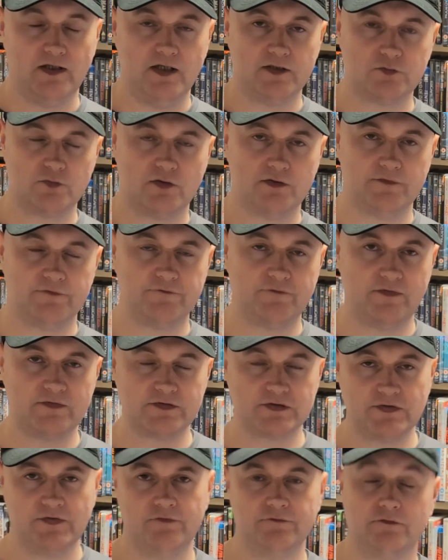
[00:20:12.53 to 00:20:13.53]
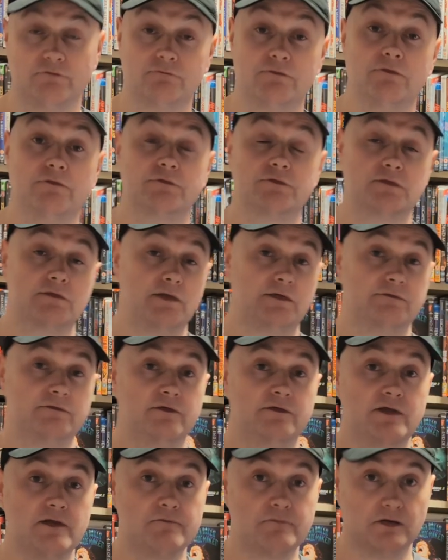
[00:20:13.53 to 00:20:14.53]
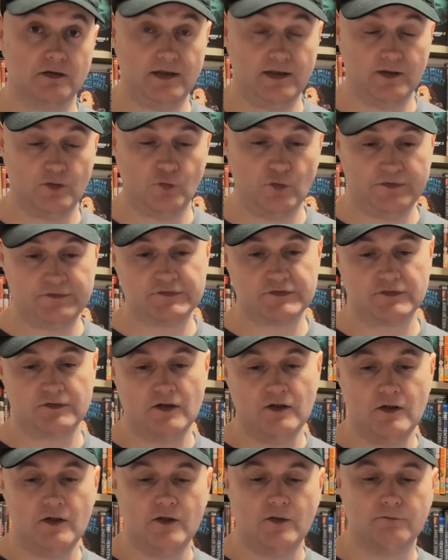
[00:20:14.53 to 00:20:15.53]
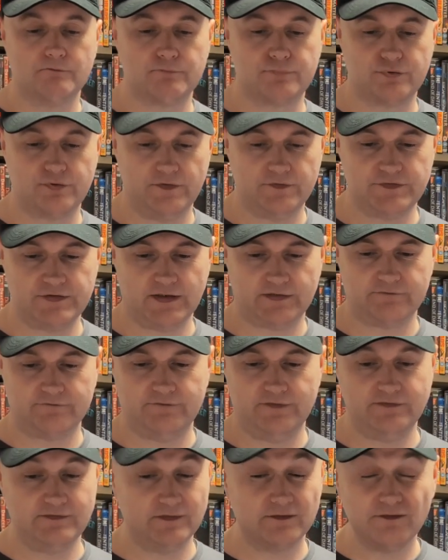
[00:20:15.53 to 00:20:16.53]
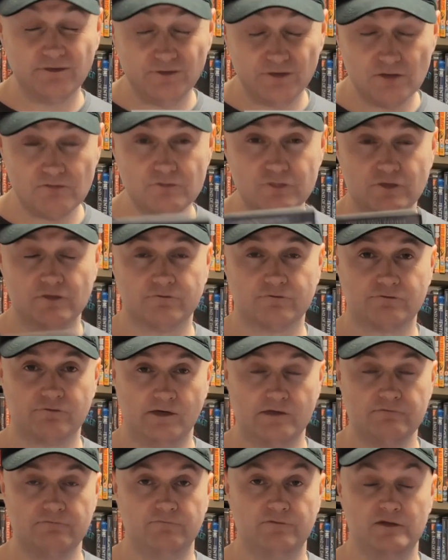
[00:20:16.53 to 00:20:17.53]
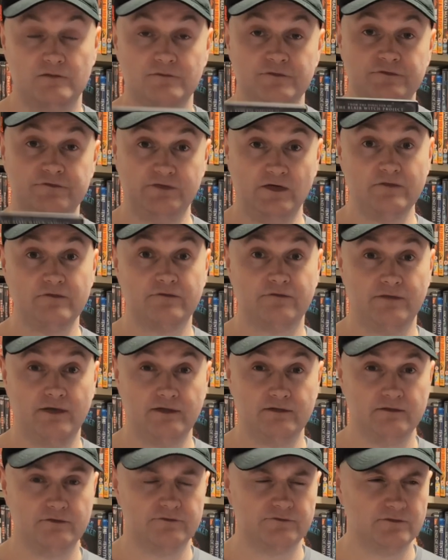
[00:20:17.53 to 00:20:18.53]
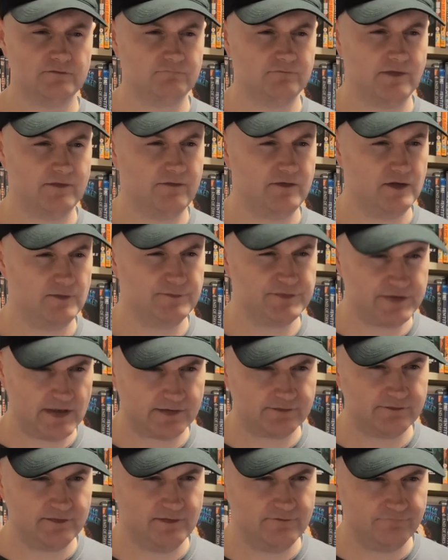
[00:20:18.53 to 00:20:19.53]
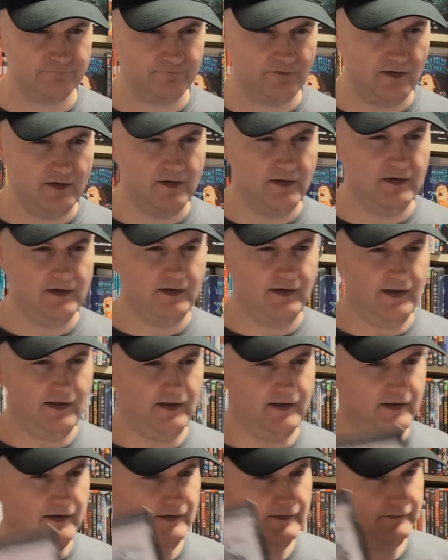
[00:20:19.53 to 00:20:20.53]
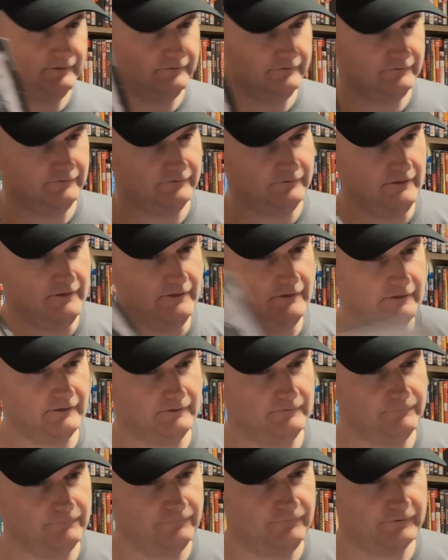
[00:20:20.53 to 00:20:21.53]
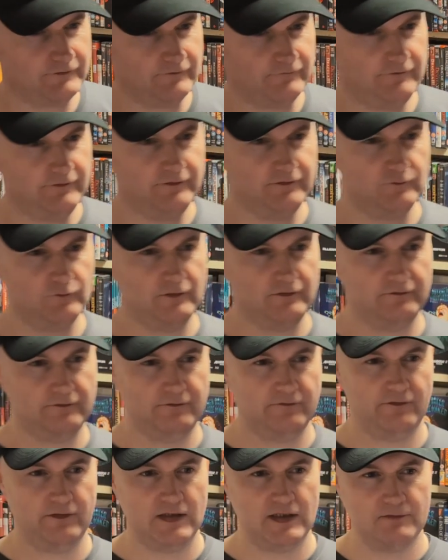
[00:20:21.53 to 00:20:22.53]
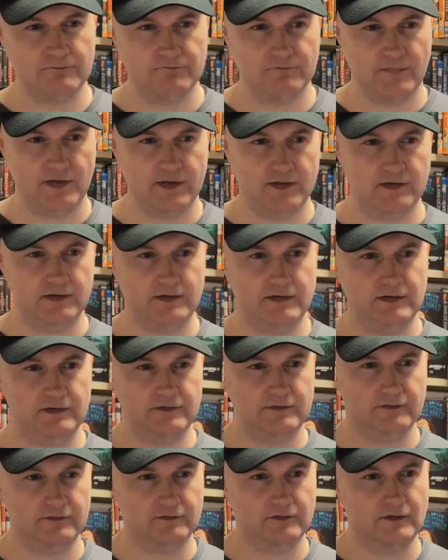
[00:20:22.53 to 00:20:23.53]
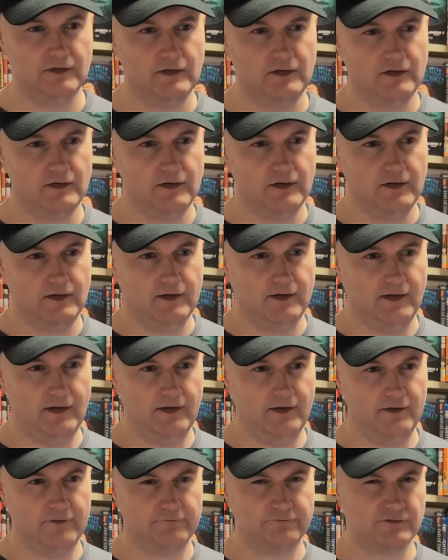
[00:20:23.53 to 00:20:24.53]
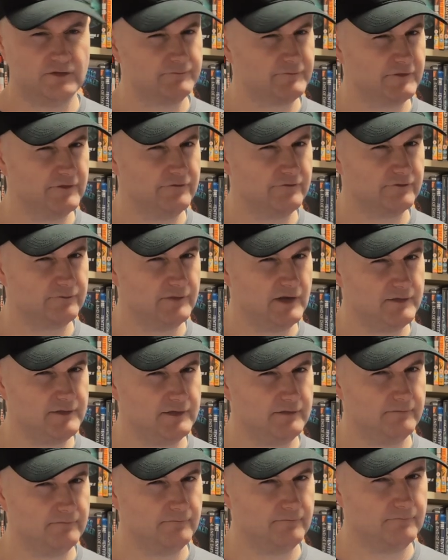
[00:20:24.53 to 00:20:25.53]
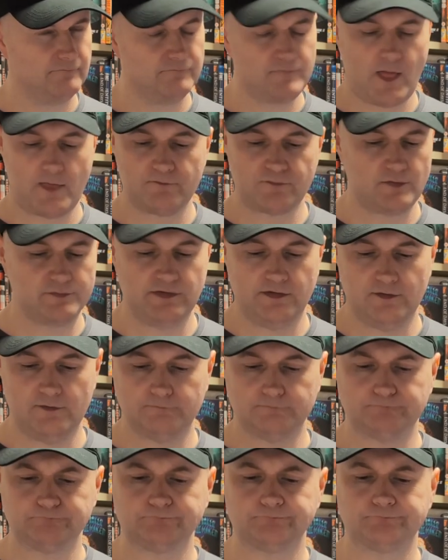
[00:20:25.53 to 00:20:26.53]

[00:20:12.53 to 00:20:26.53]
Eduardo Sanchez, of course, directed the Blair Witch Project. He did a number of great films since then, stuff like The Objective, and I forgot the other one that he made. Substance, maybe? Probably not.